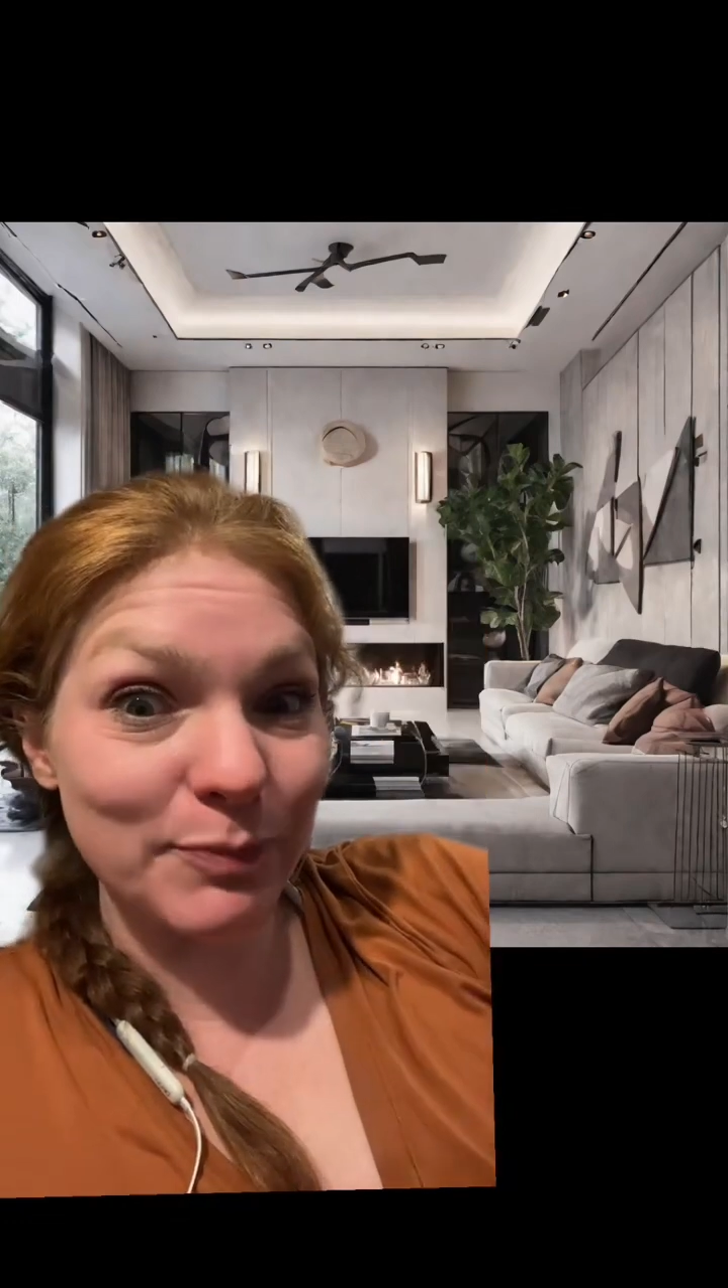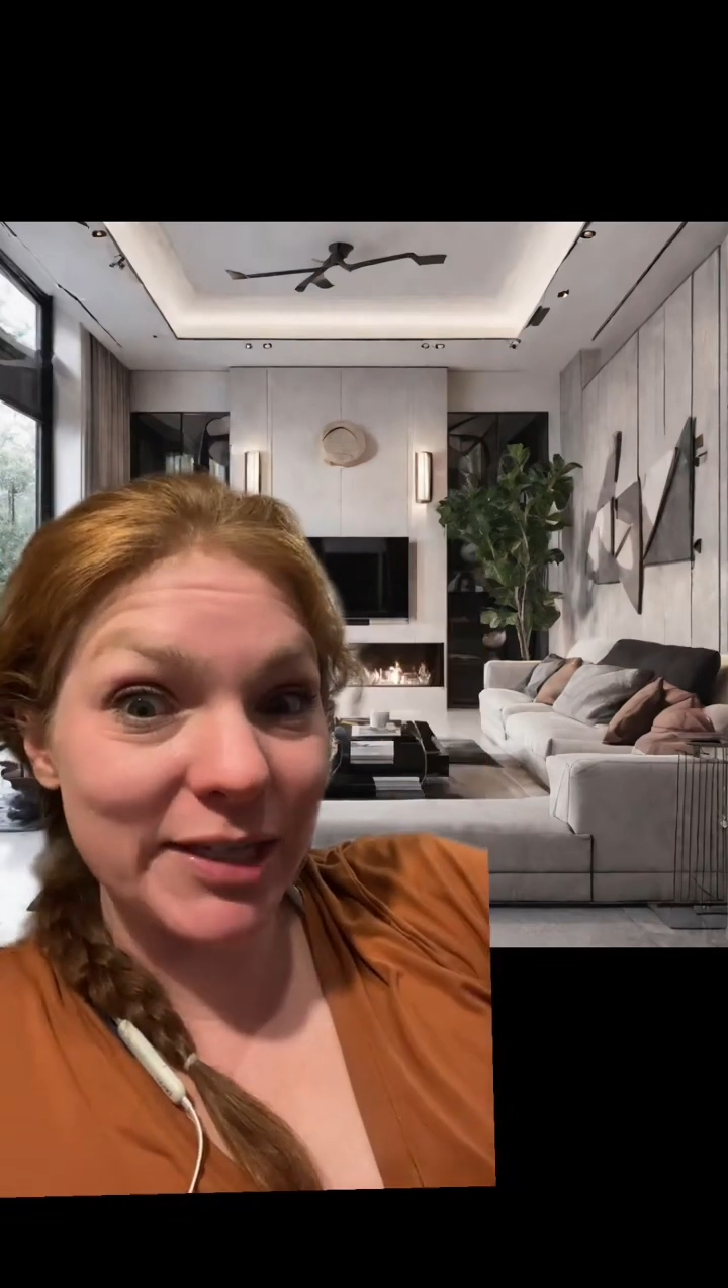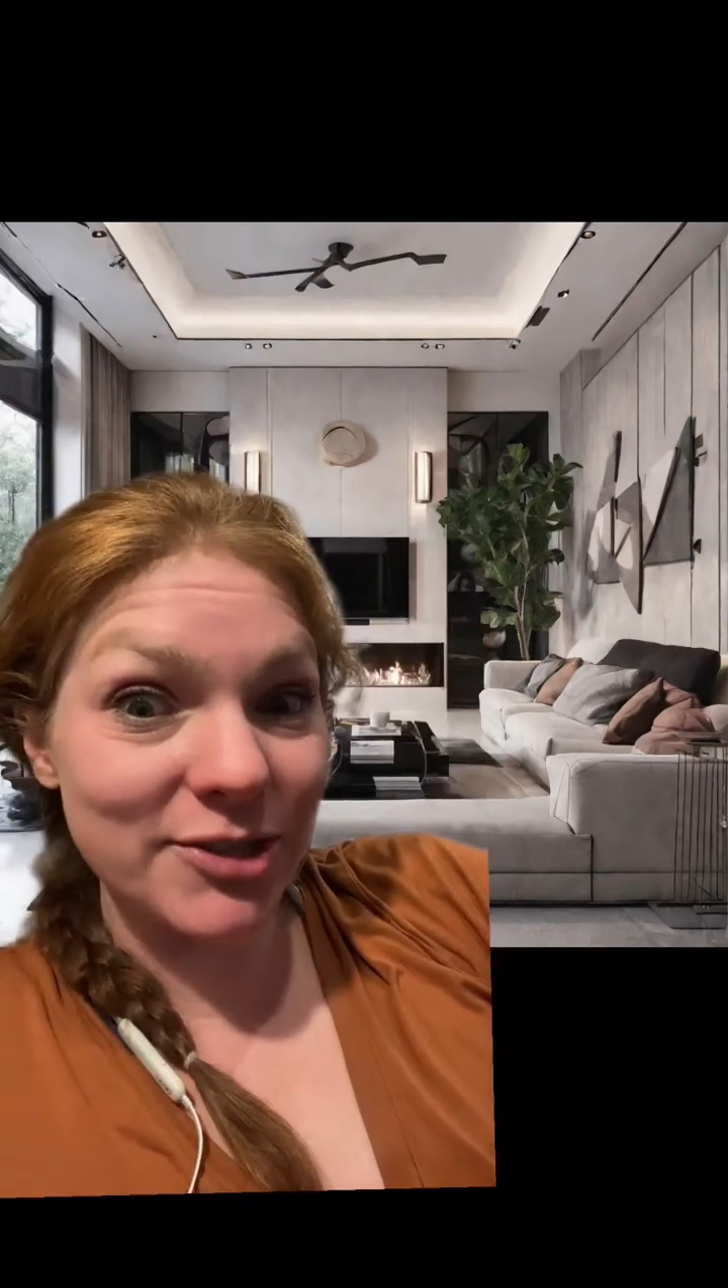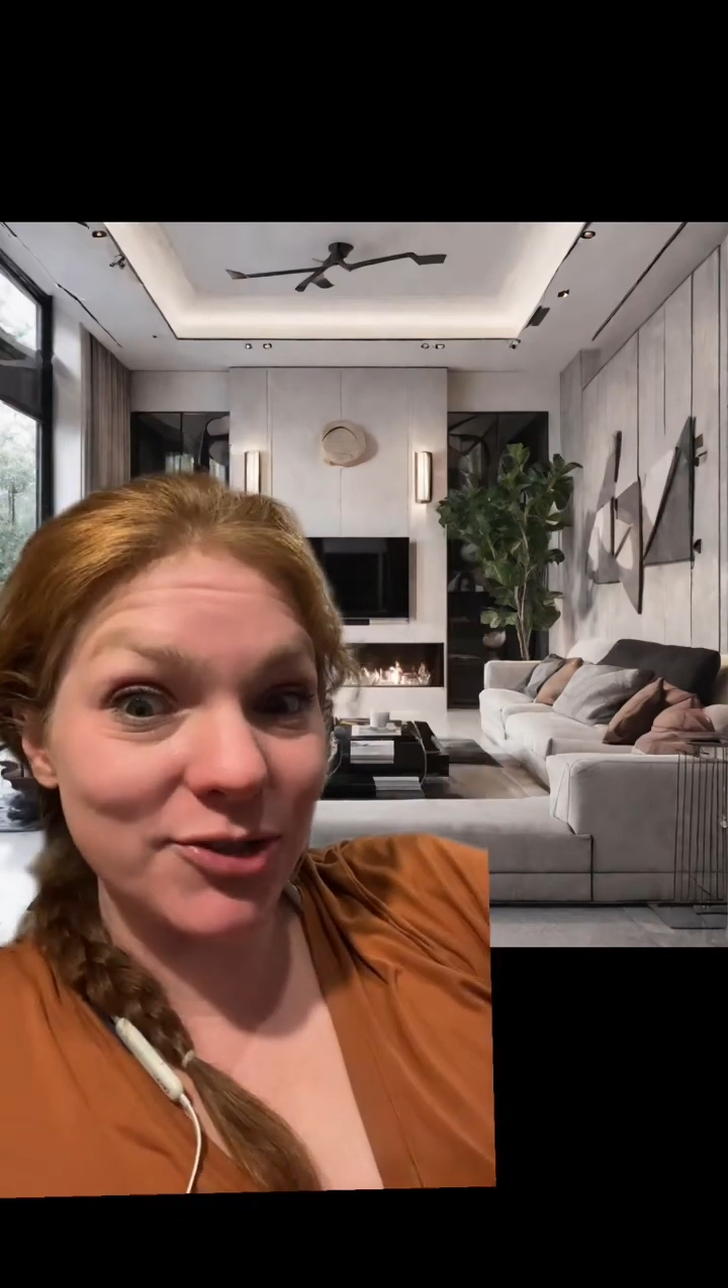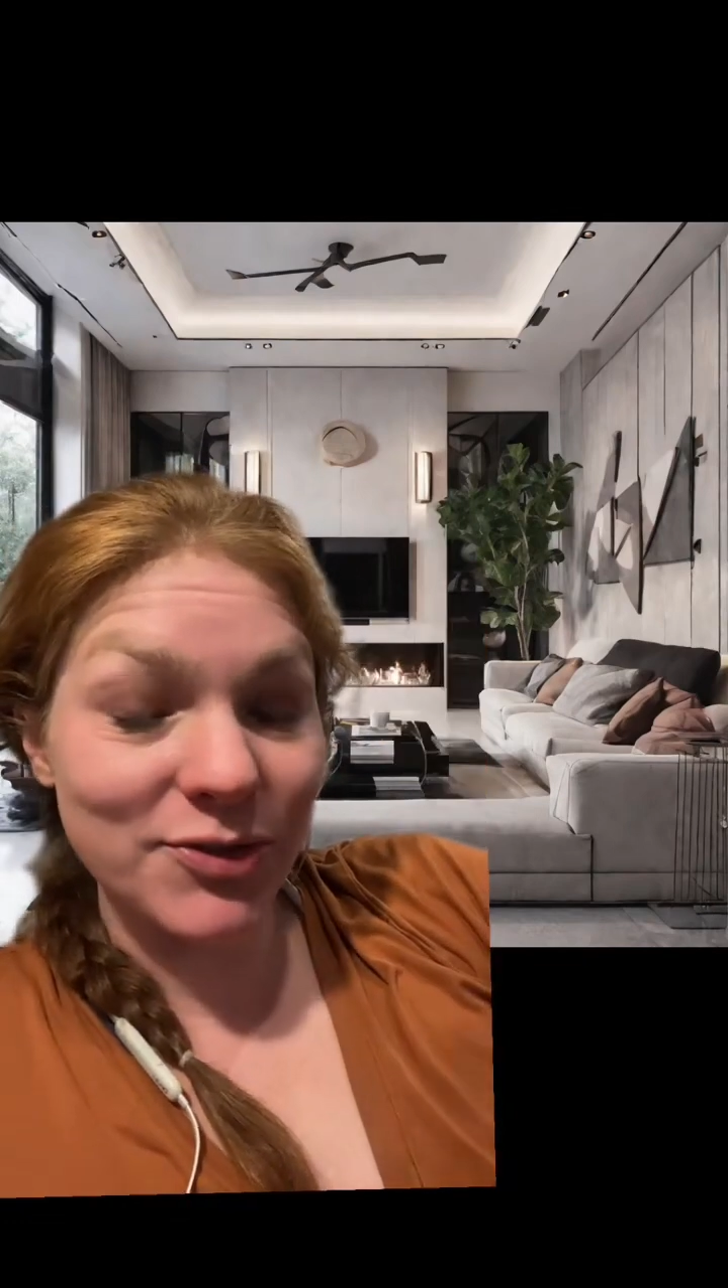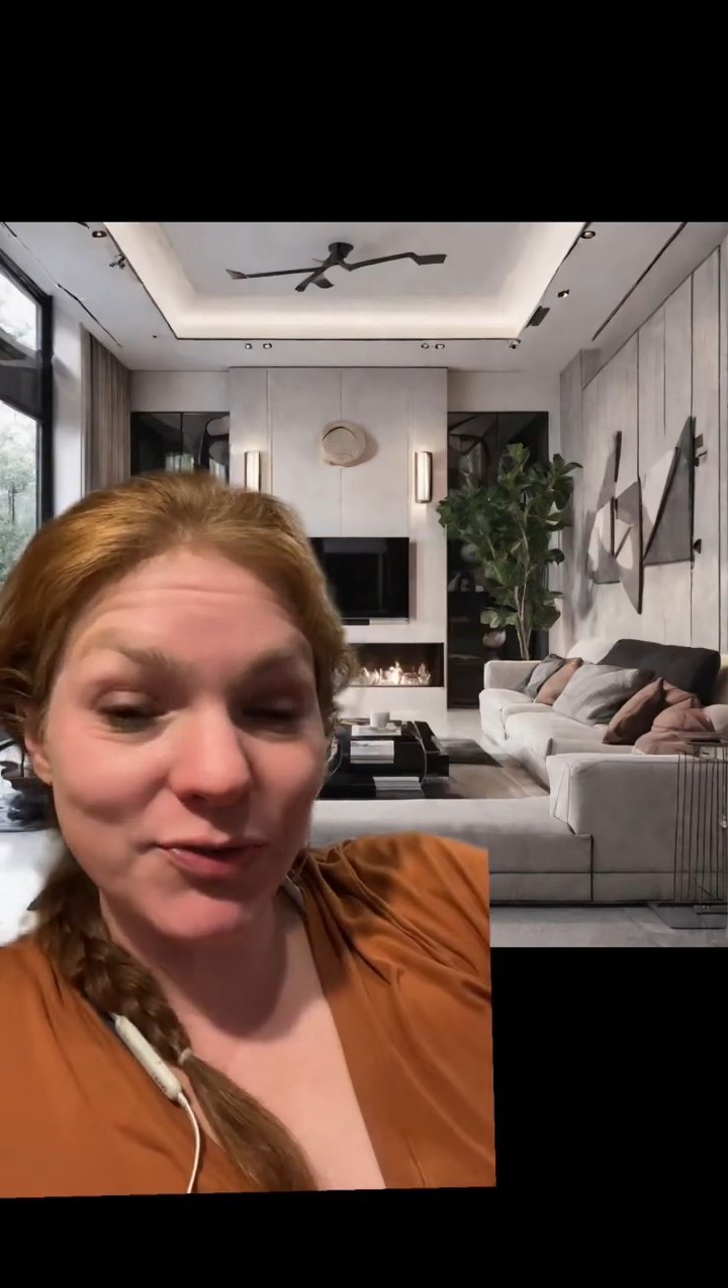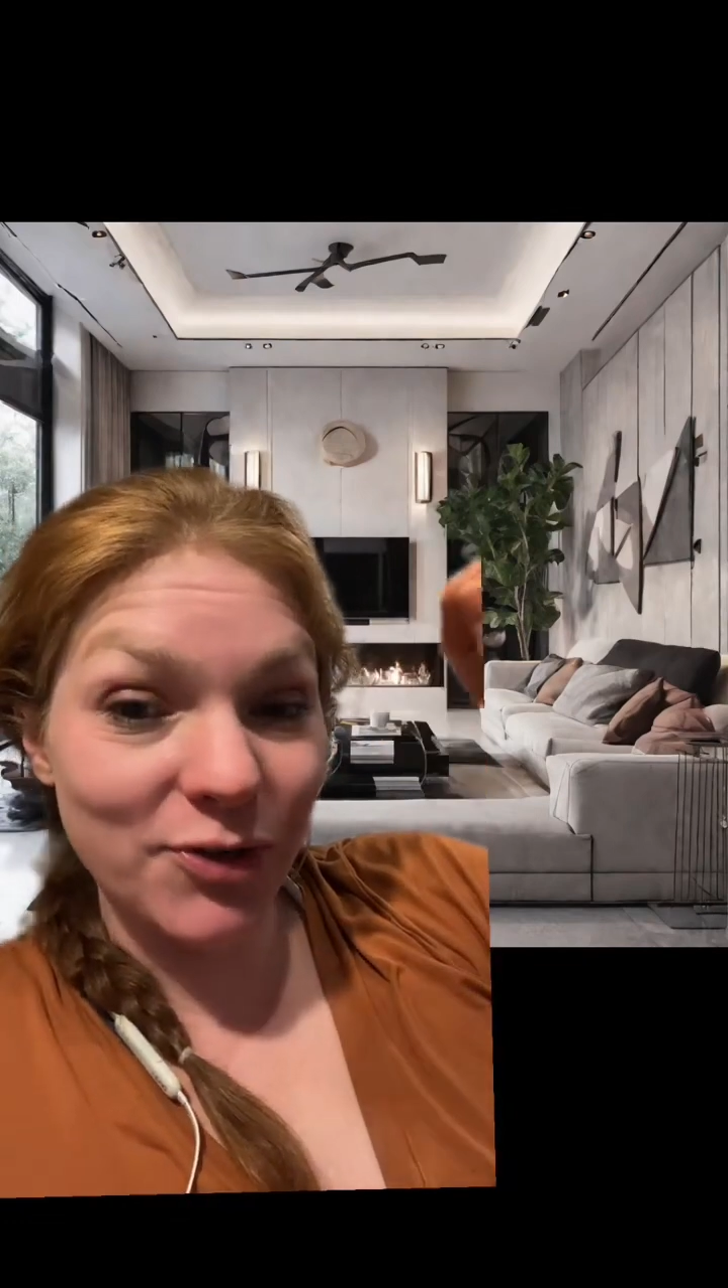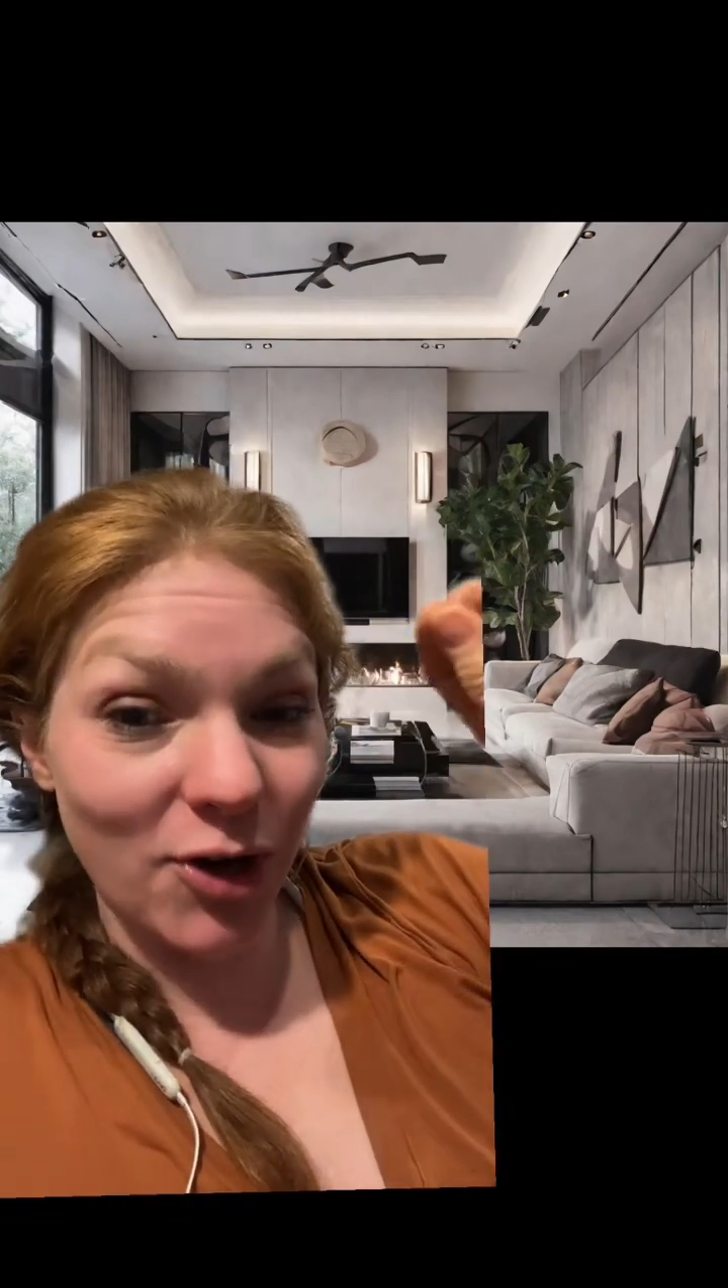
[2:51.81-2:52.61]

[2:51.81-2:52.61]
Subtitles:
pictures for